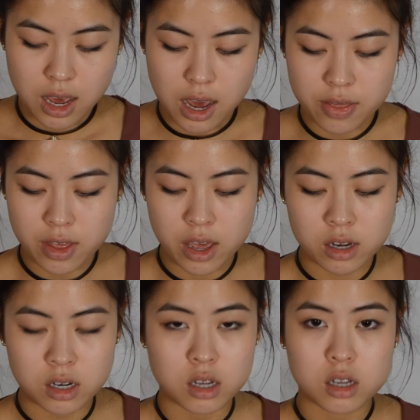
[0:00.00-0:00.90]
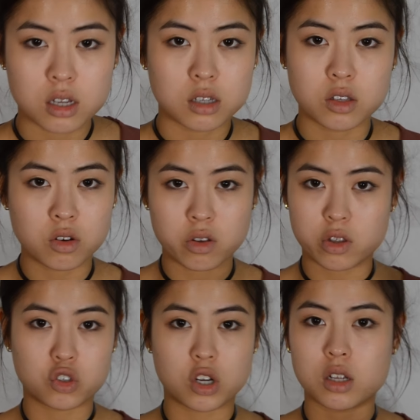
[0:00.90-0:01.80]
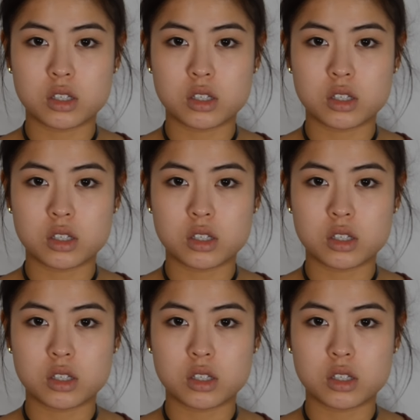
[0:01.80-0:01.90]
And then, you know the drill,